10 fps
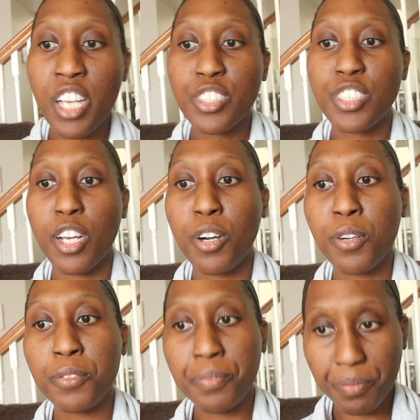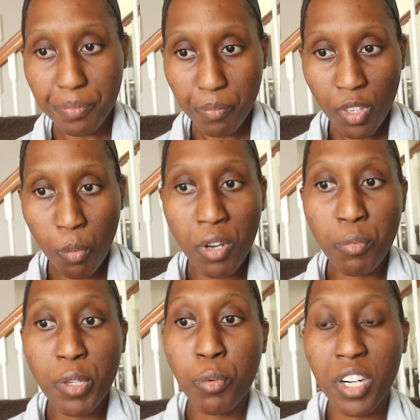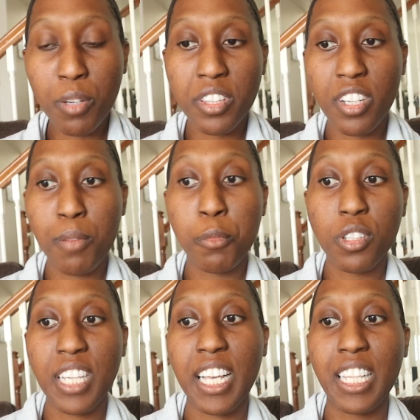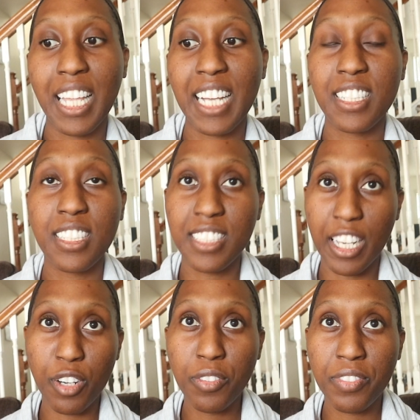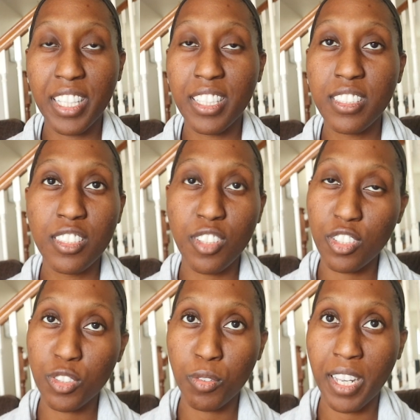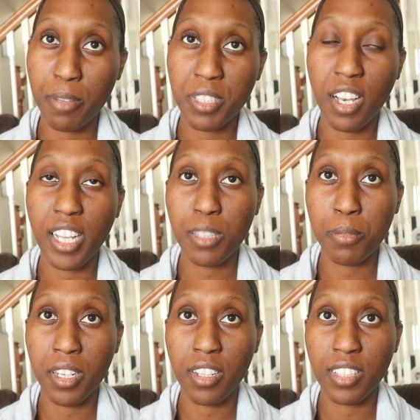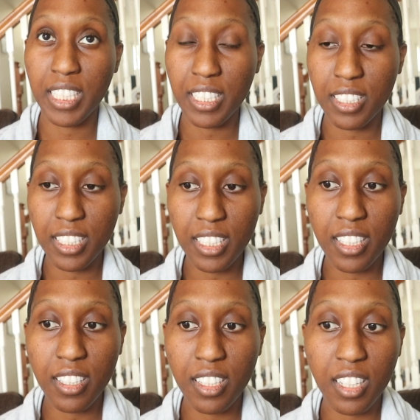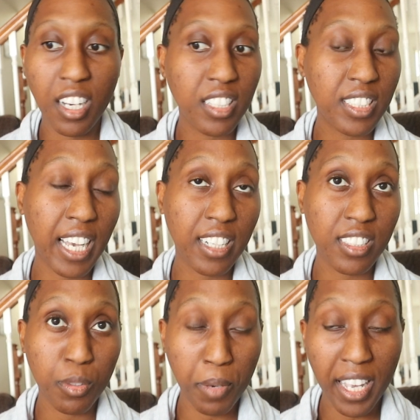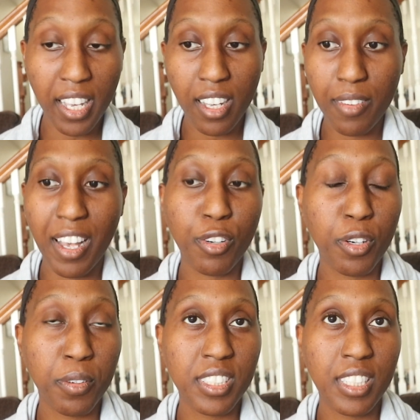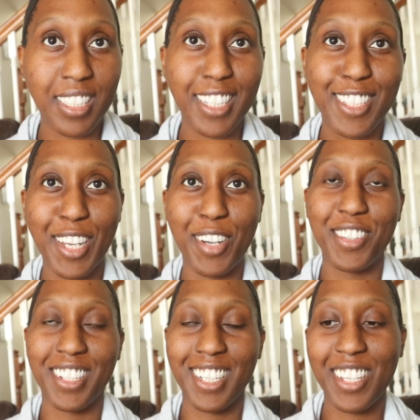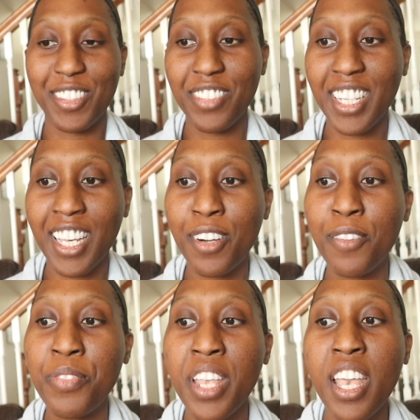So when we work with our multi-galactic self, and this is also I am talking about E T contact in a way, I'll go into detail in another video,